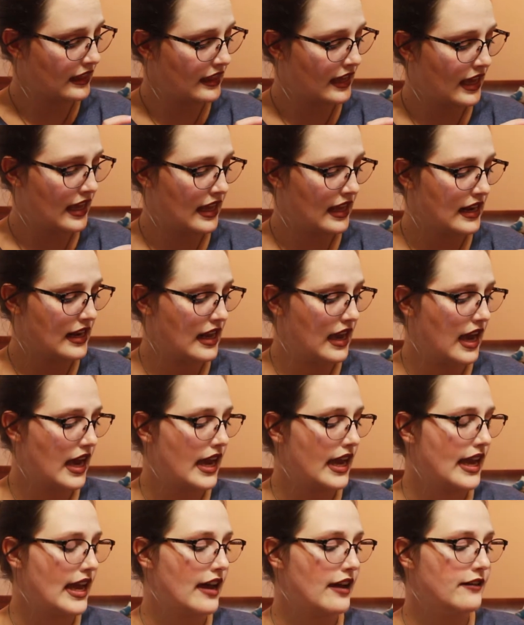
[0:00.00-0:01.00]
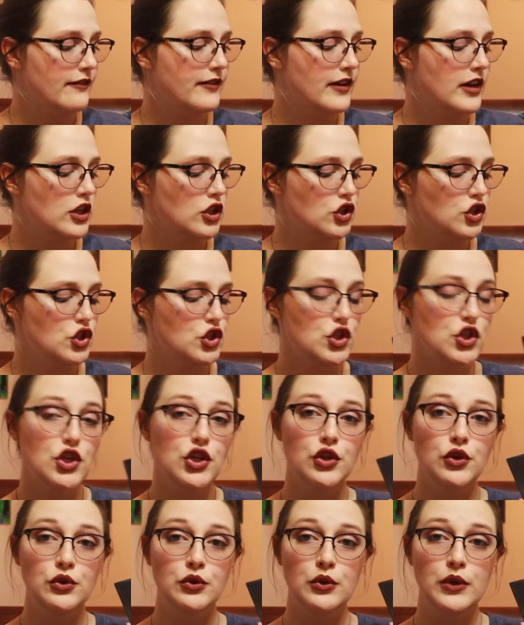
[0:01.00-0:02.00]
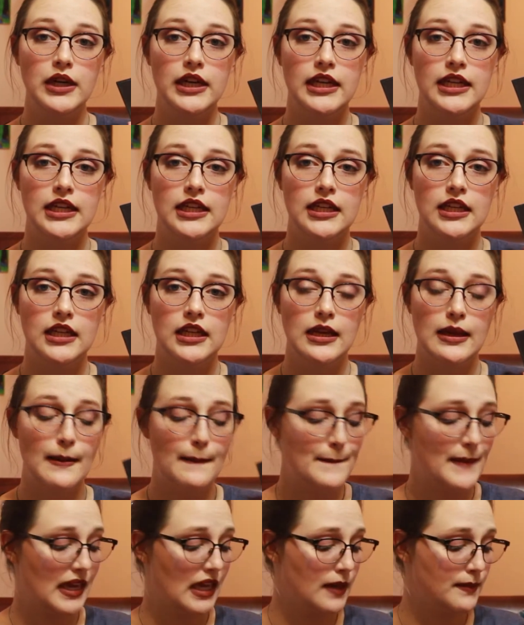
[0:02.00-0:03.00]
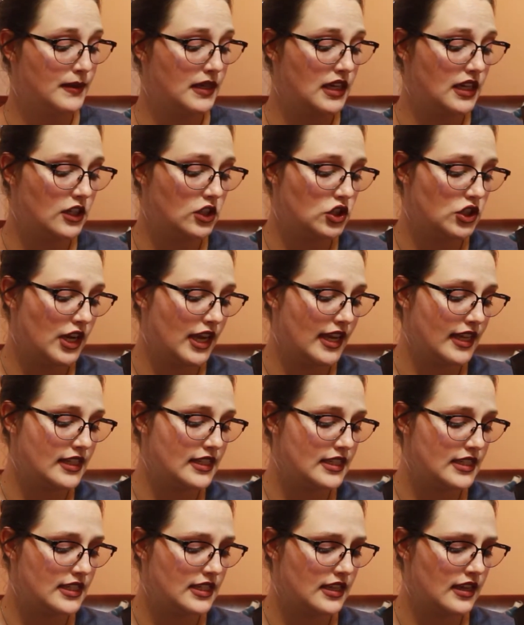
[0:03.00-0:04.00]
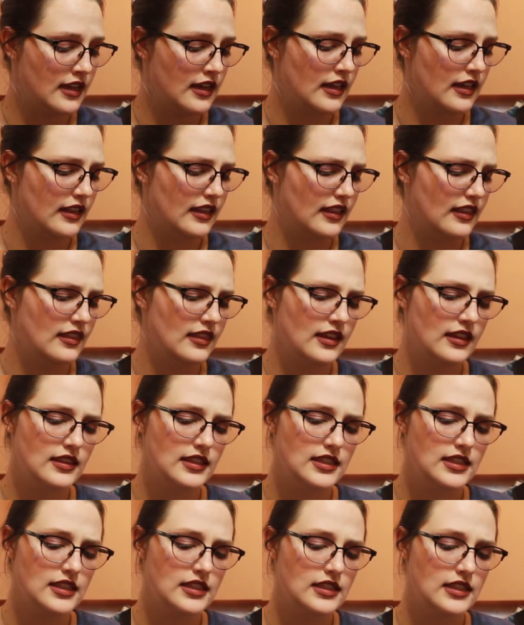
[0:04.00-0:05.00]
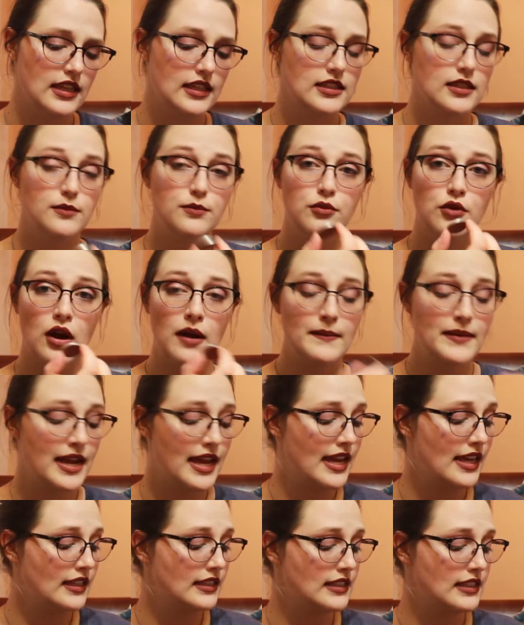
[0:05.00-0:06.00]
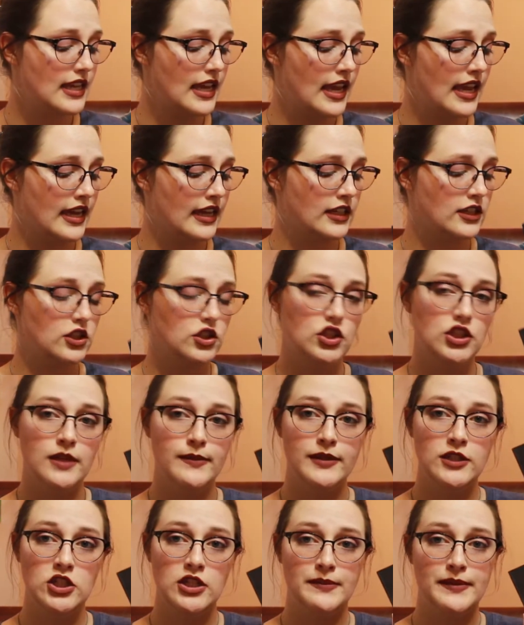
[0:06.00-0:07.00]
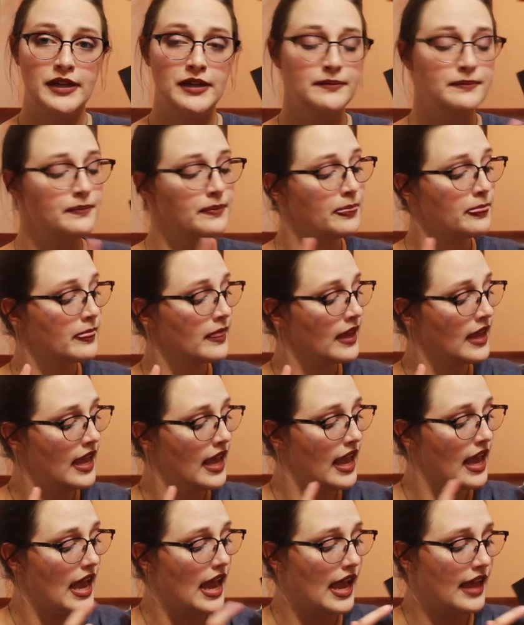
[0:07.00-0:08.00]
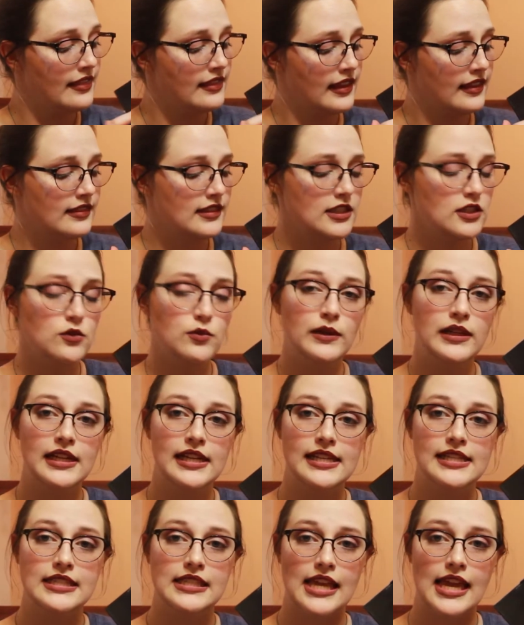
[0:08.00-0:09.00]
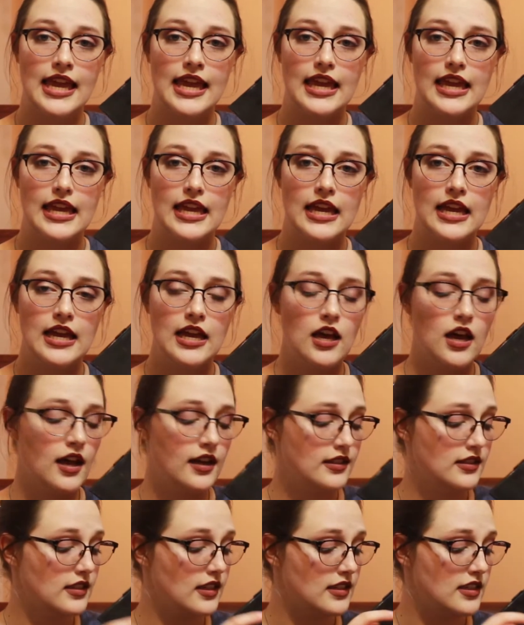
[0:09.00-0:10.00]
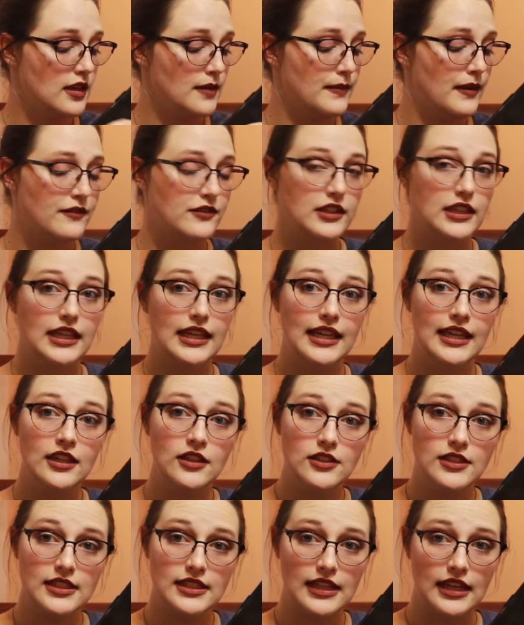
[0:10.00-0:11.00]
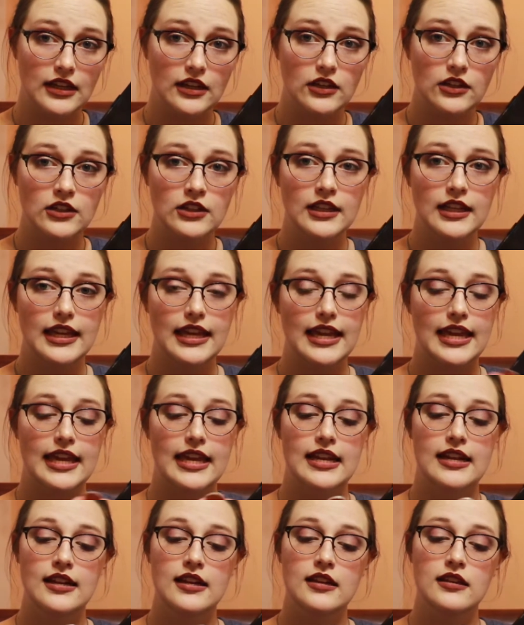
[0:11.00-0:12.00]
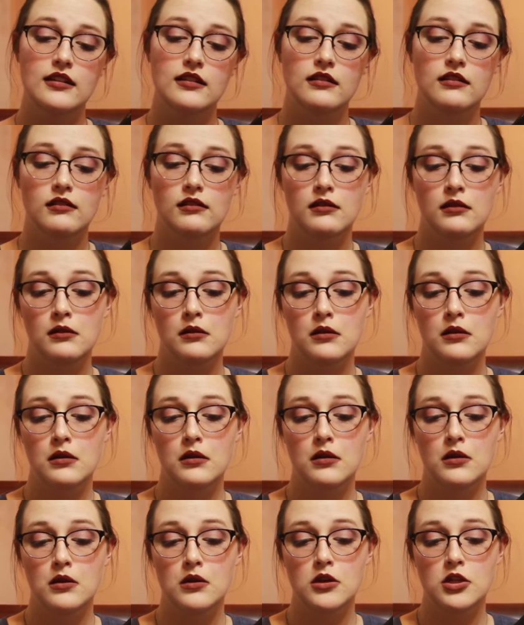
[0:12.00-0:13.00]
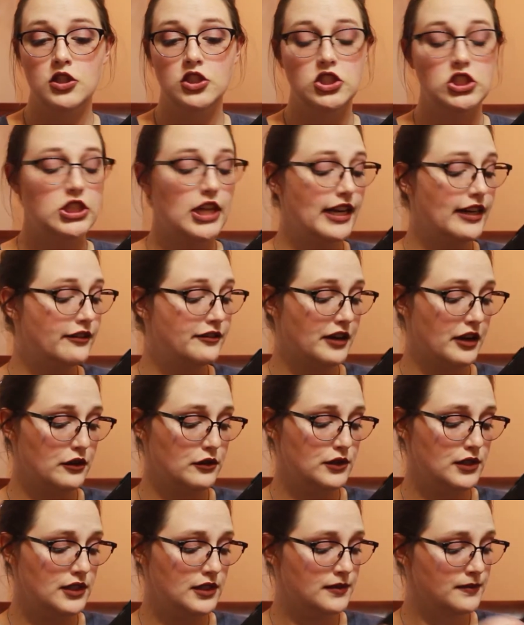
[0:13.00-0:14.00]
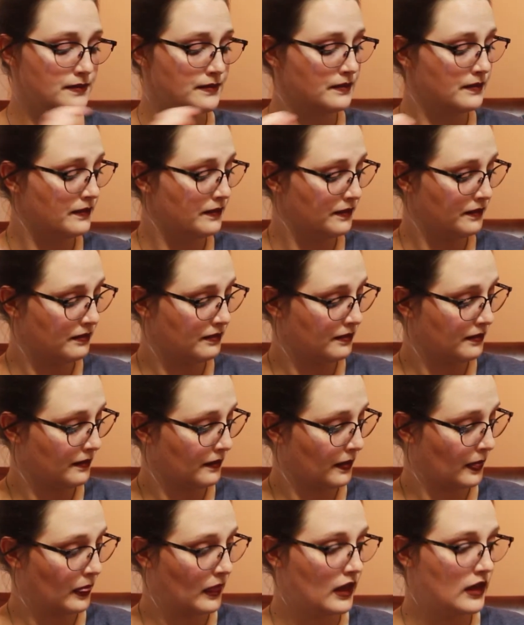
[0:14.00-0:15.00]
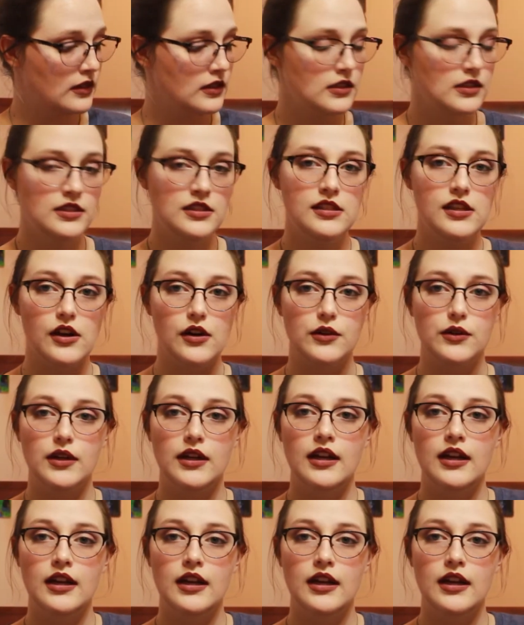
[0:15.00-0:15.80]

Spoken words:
then I have two Makeup Geek shades. I think this is, yes, Prom Night and Shimma Shimma. And then this one is a Anastasia Beverly Hills single in China Rose. So,